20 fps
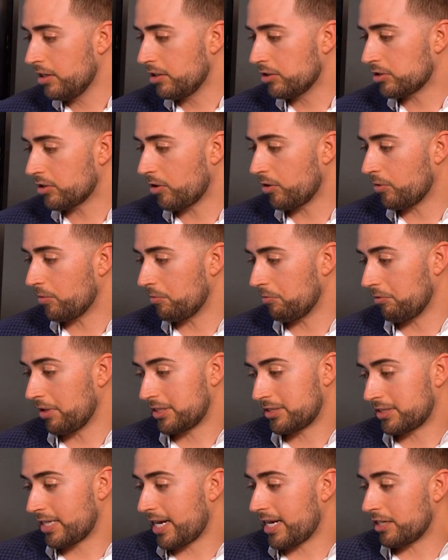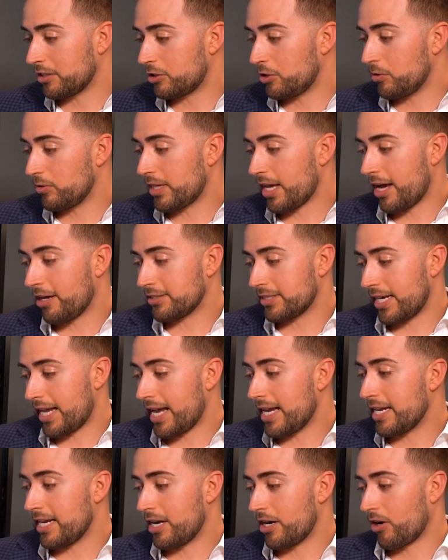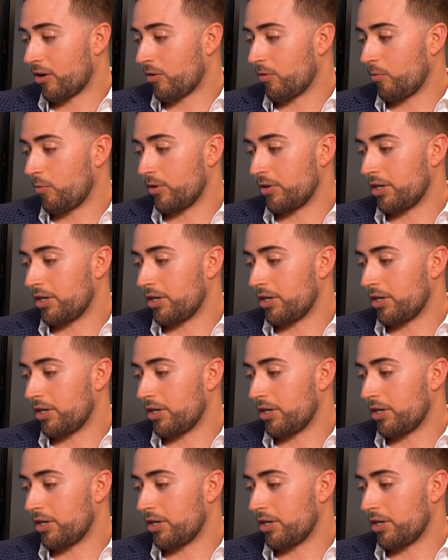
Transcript: So let's say in 2008 here,